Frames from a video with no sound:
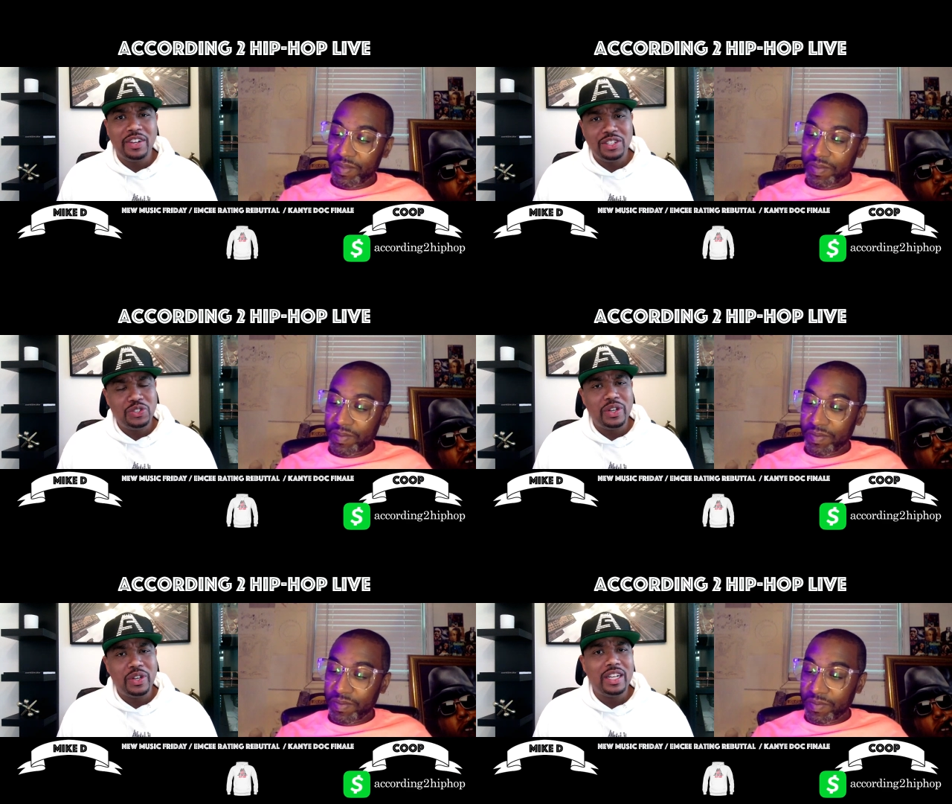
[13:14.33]

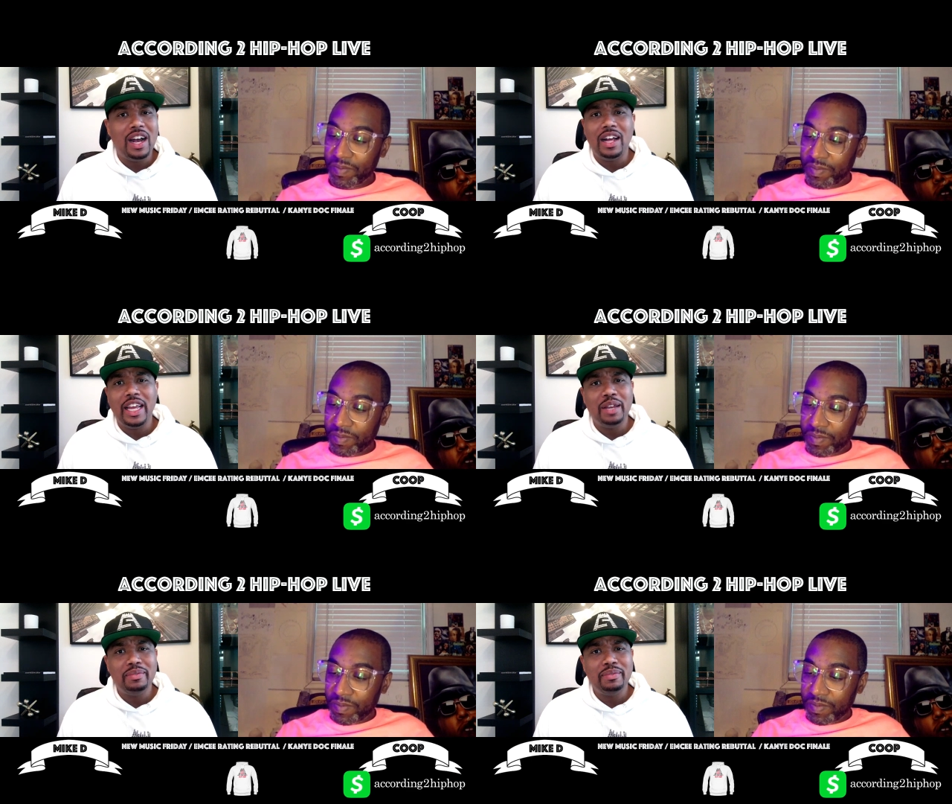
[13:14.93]
Speaker 1: first joint. You're
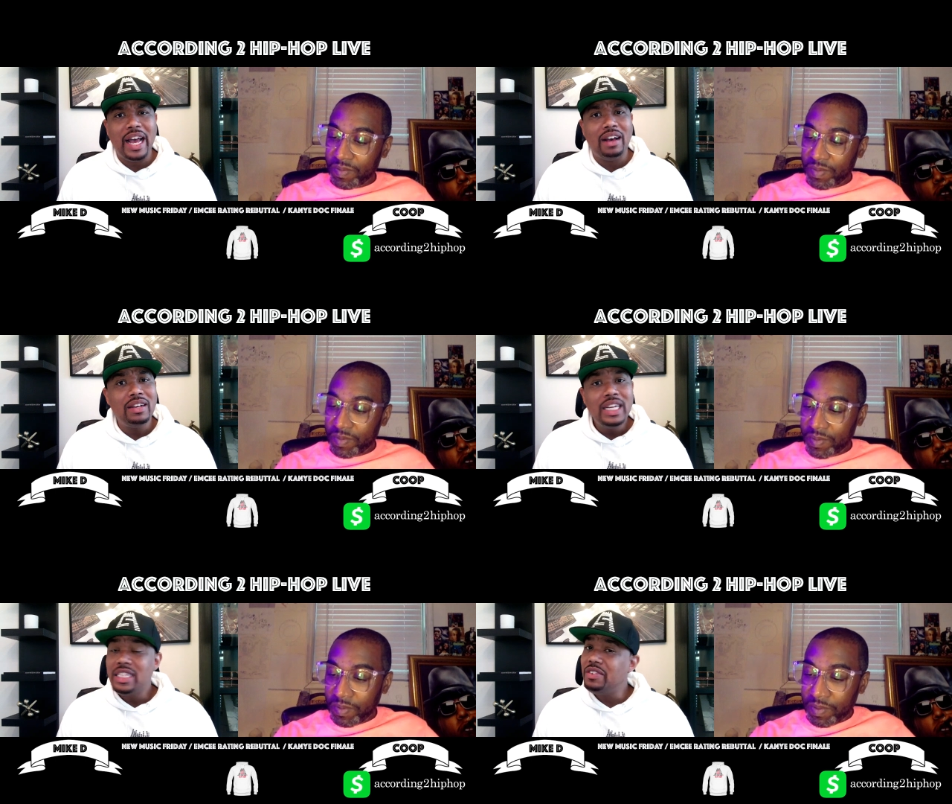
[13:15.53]
all lamed
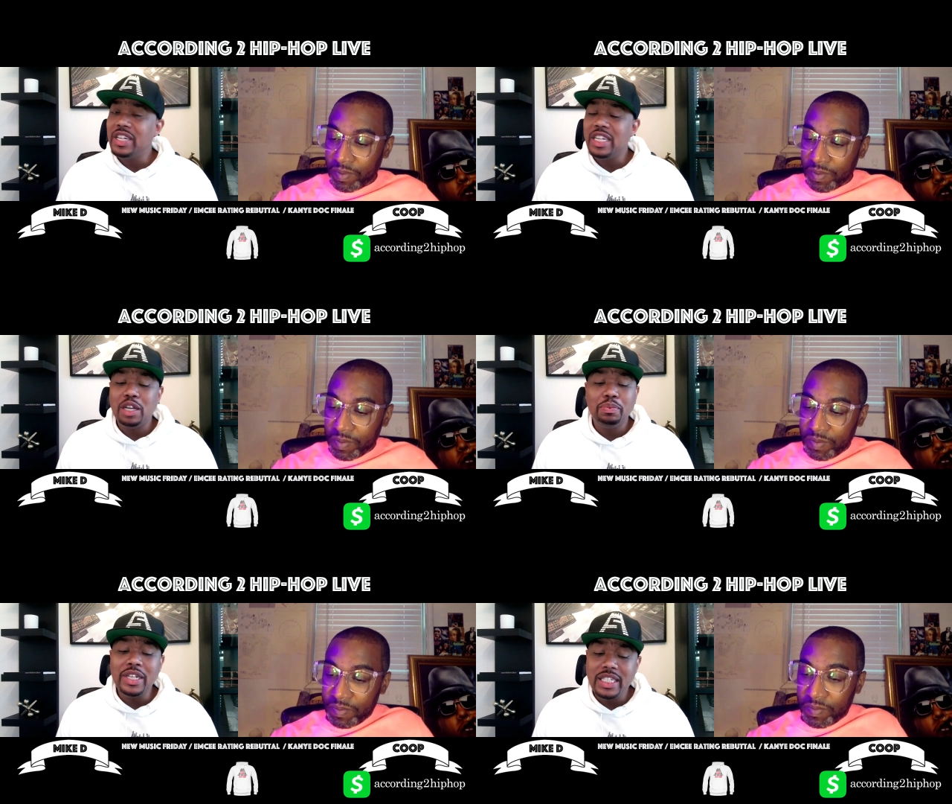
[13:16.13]
out. Didn't
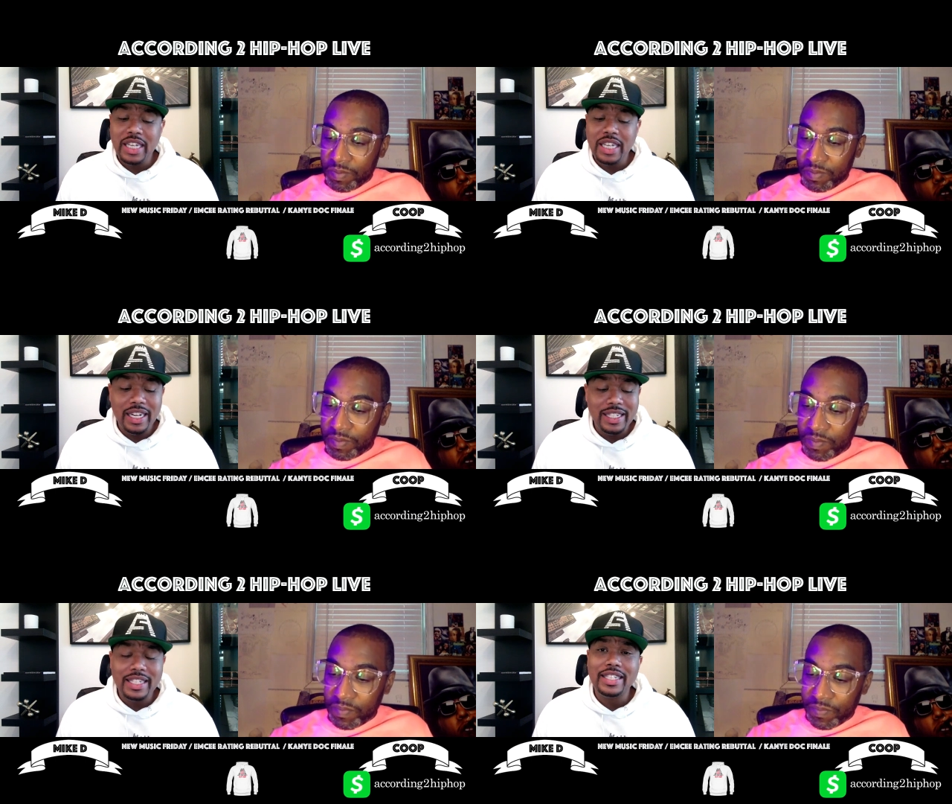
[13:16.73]
really
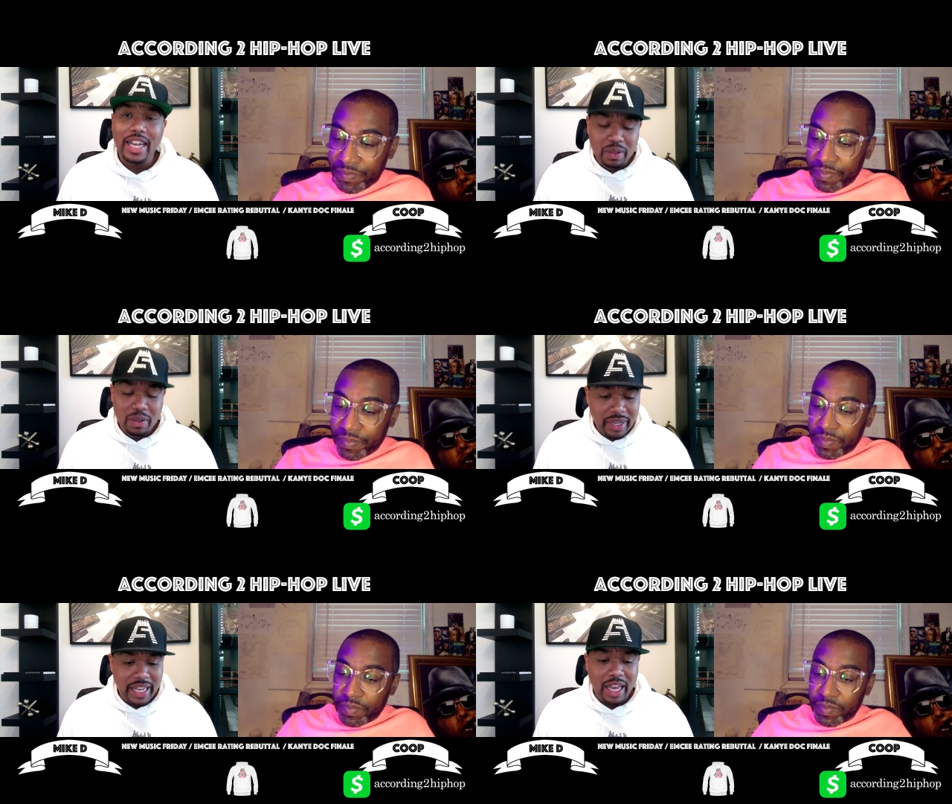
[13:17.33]
appreciate it till the
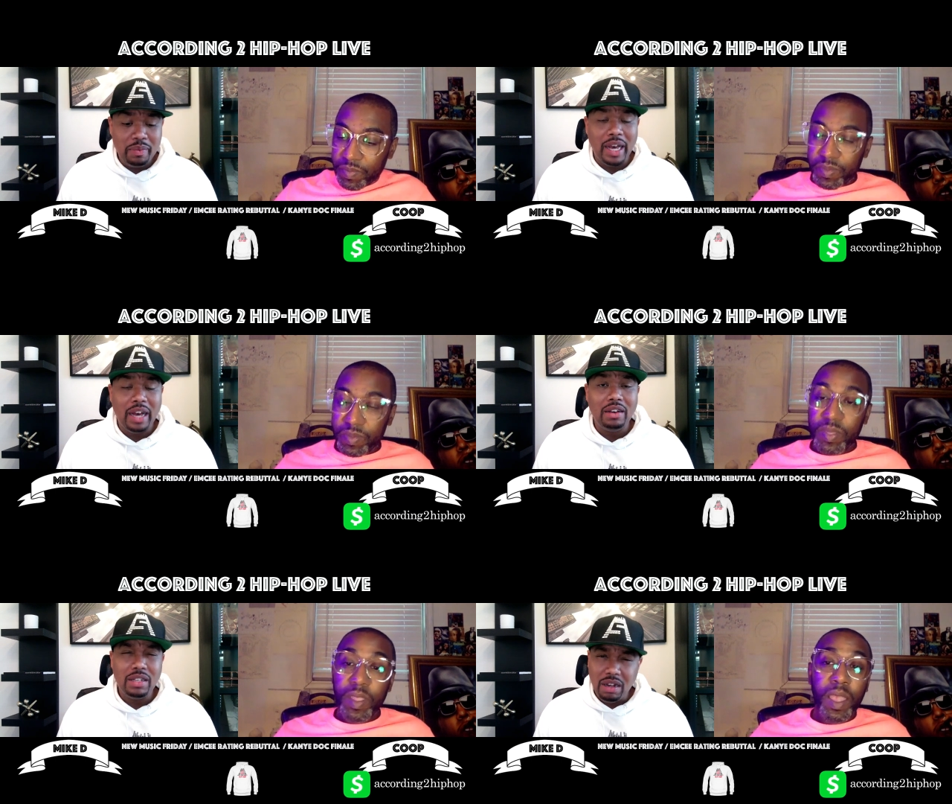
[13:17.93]
second one came
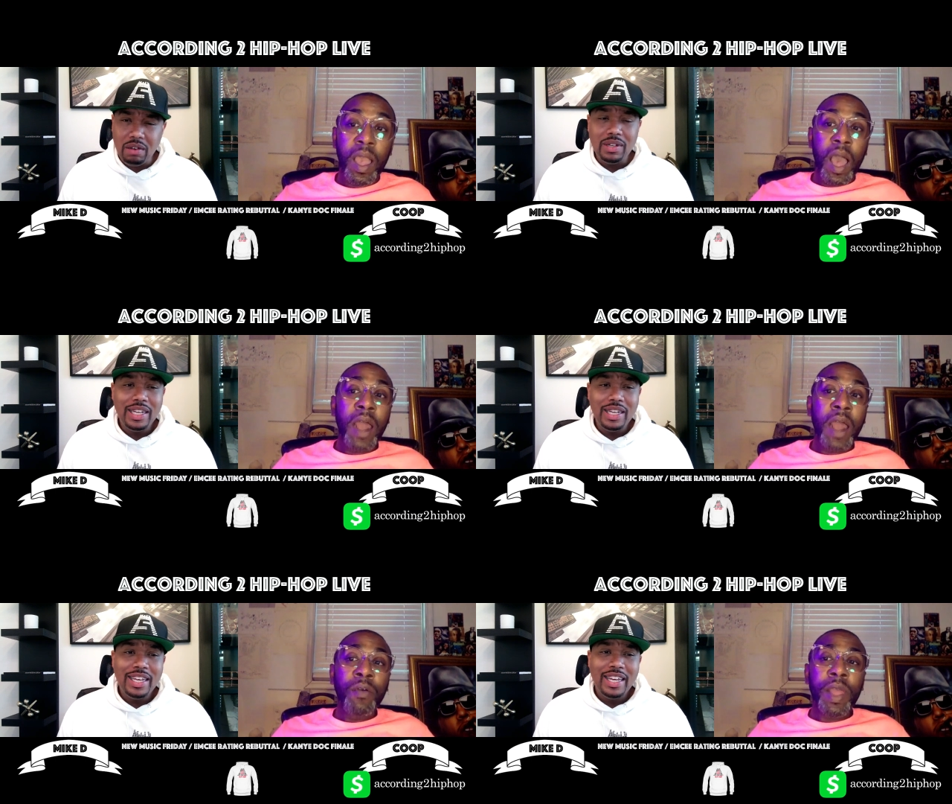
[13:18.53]
out. You
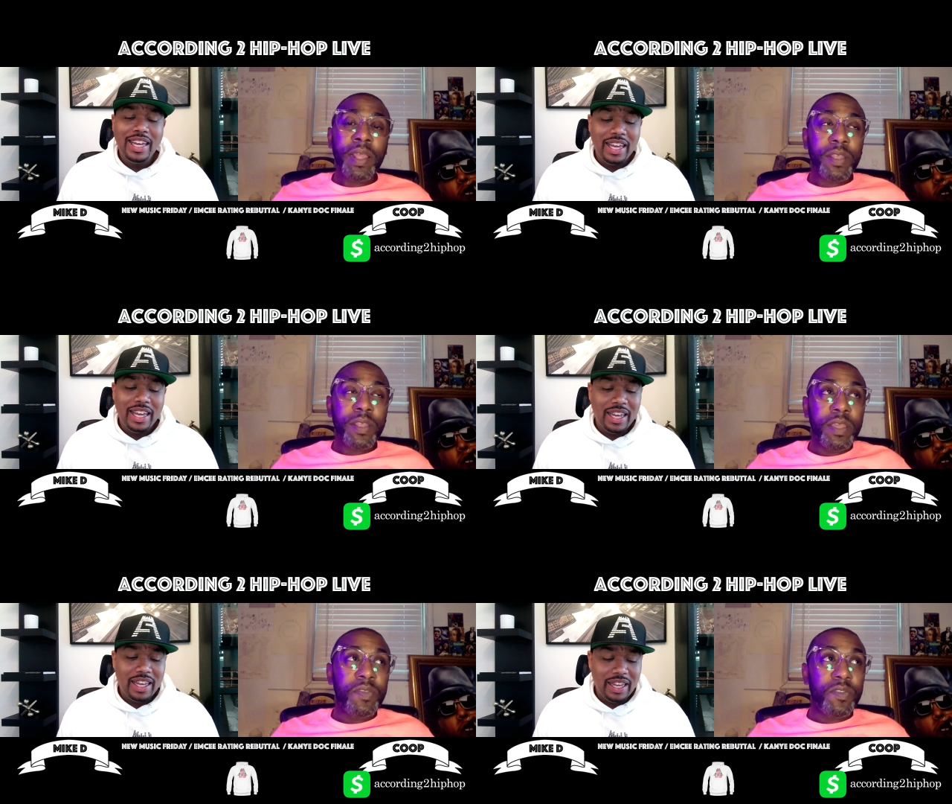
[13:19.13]
know. I don't
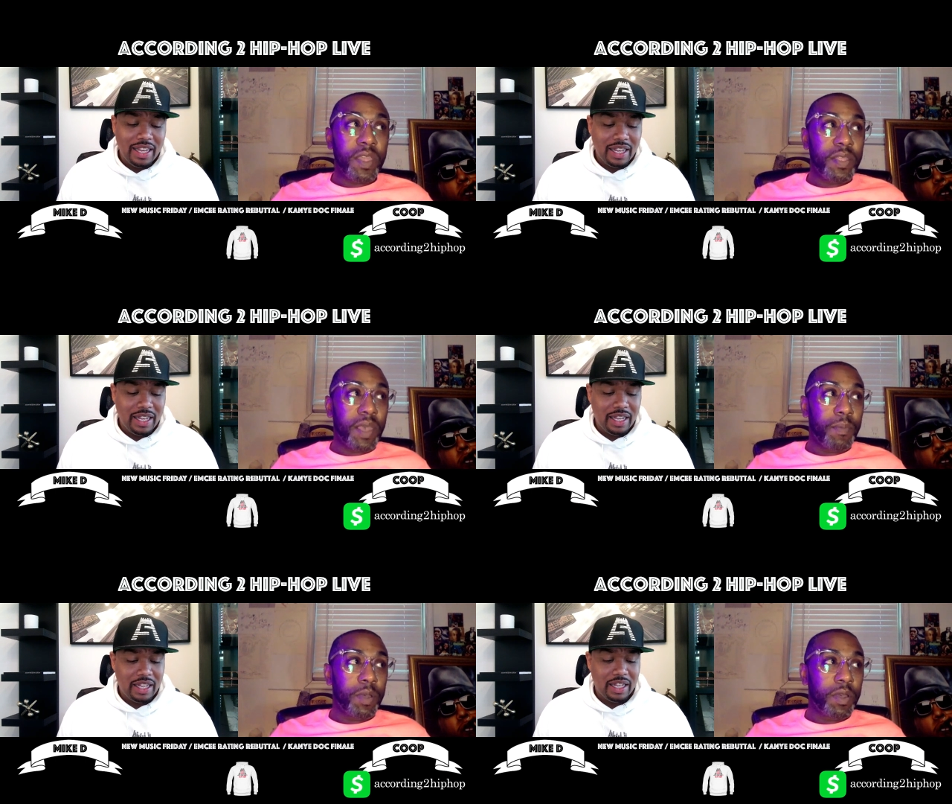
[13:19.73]
like that he
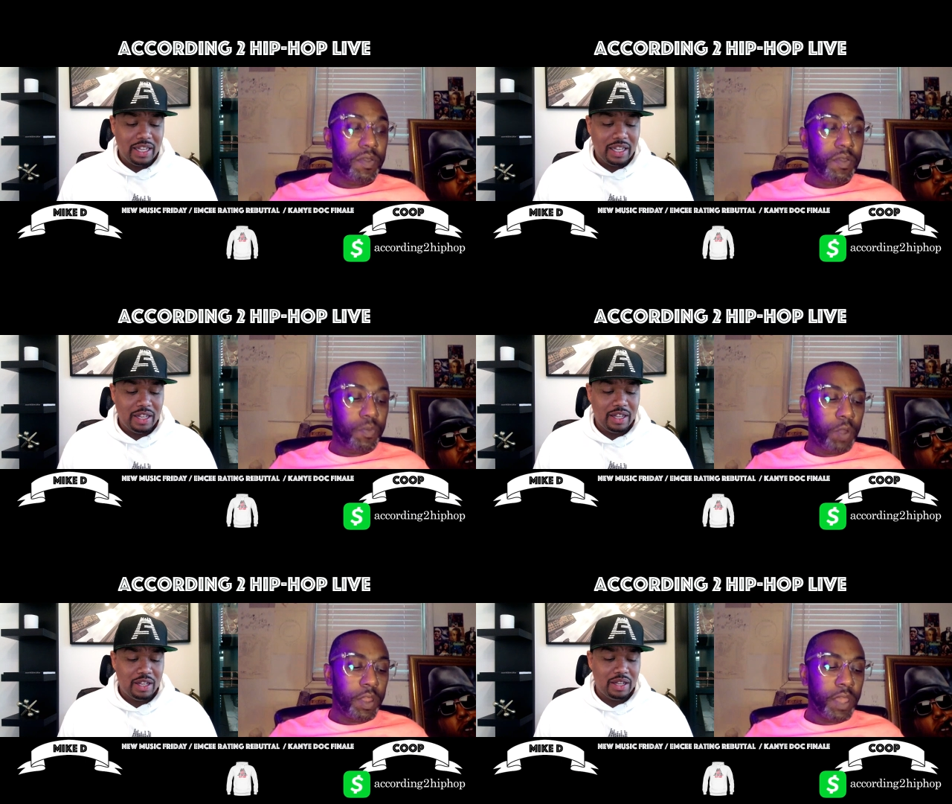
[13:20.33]
Speaker 2: said that
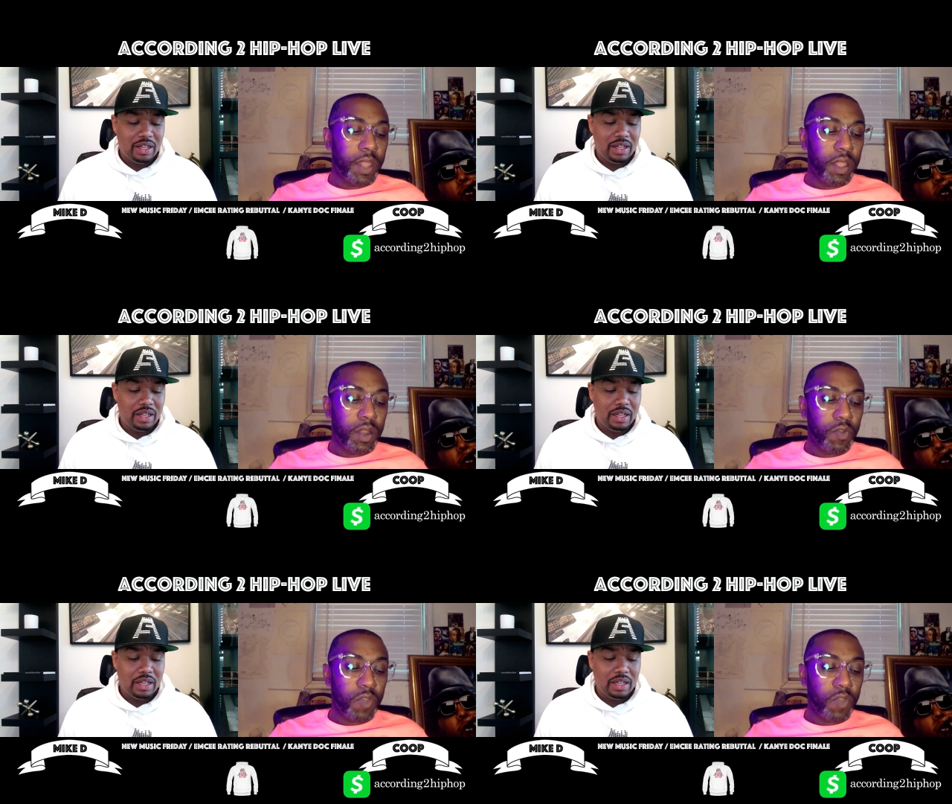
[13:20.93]
because what he had